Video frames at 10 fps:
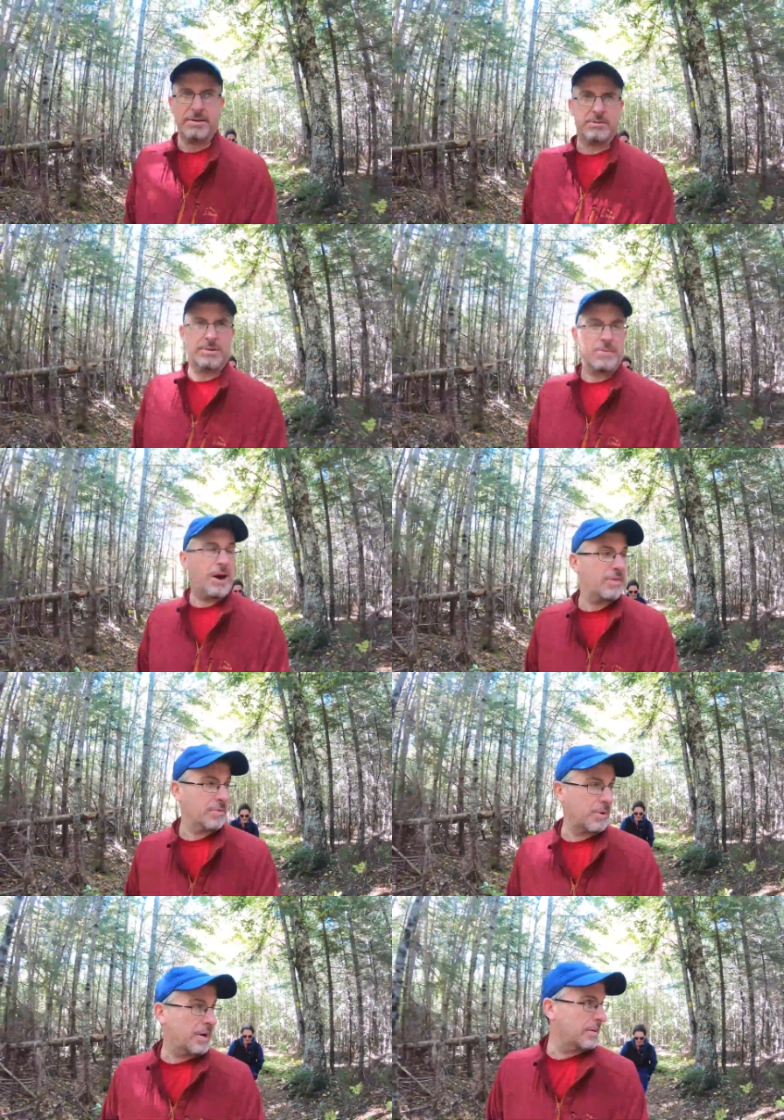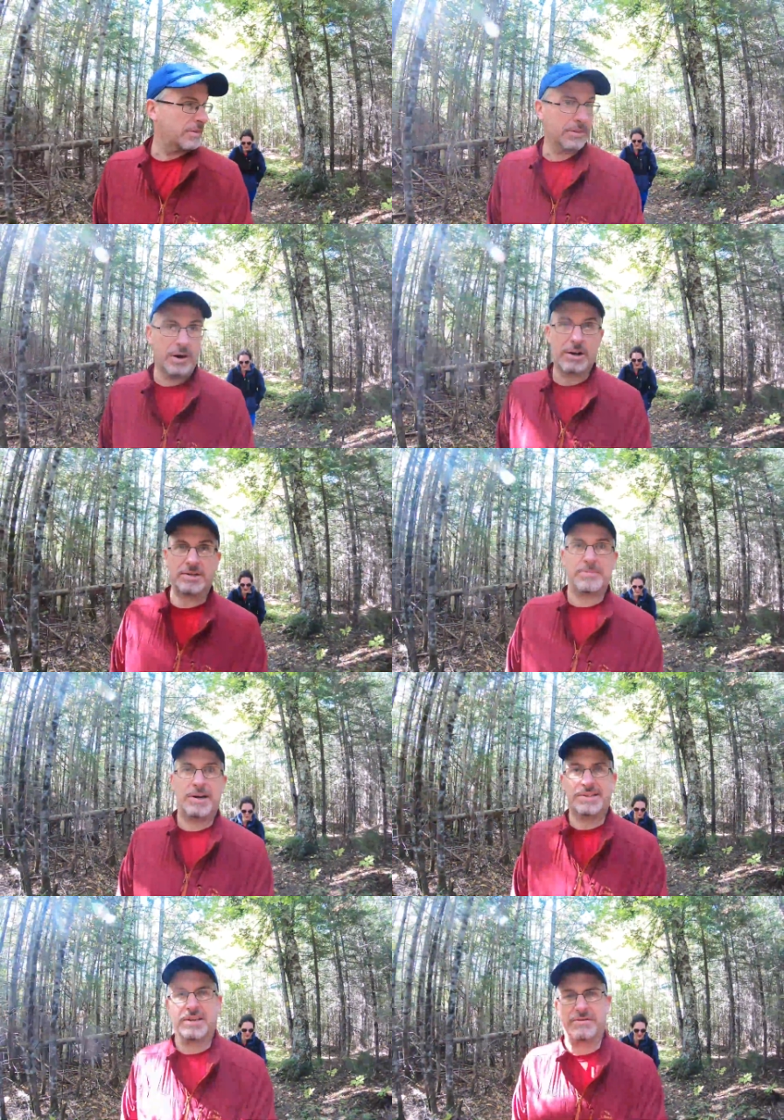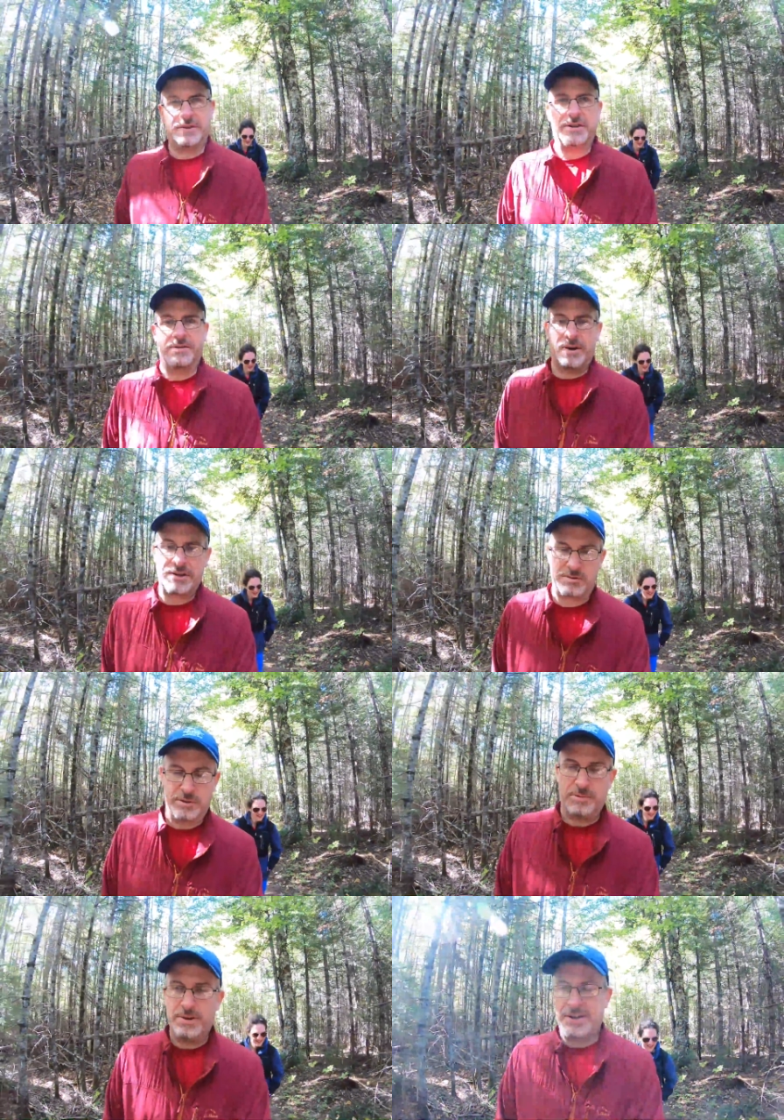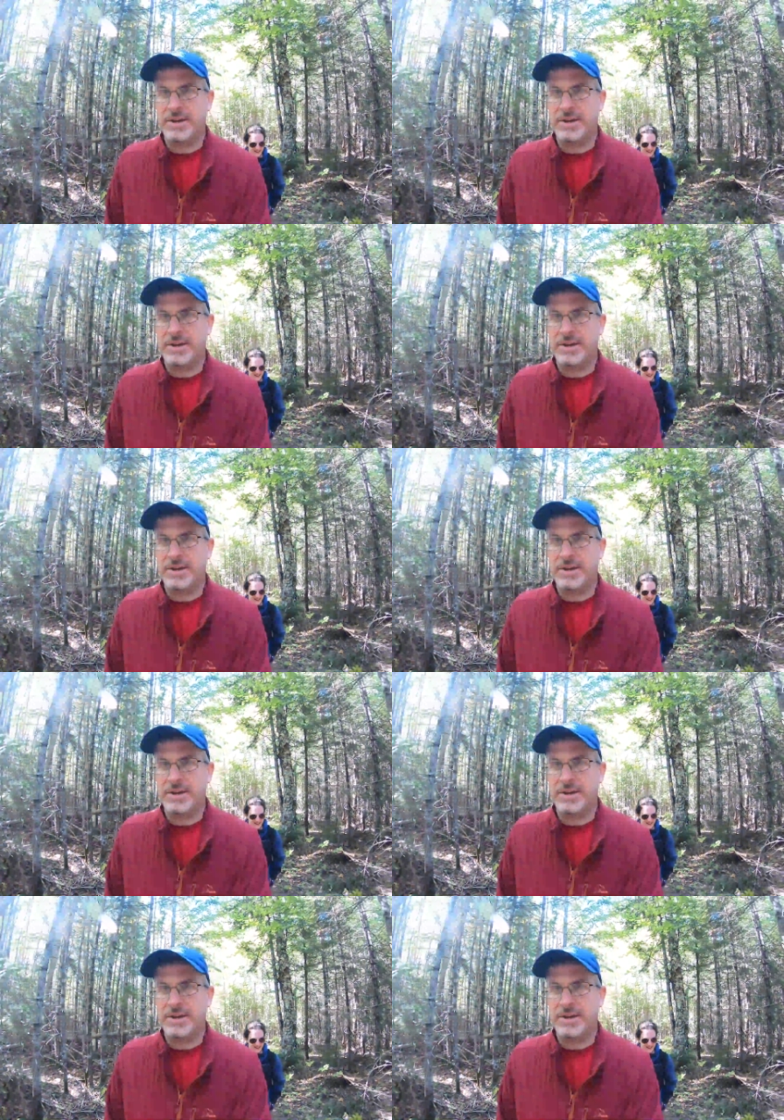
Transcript: used the bathroom and I locked myself into the restroom.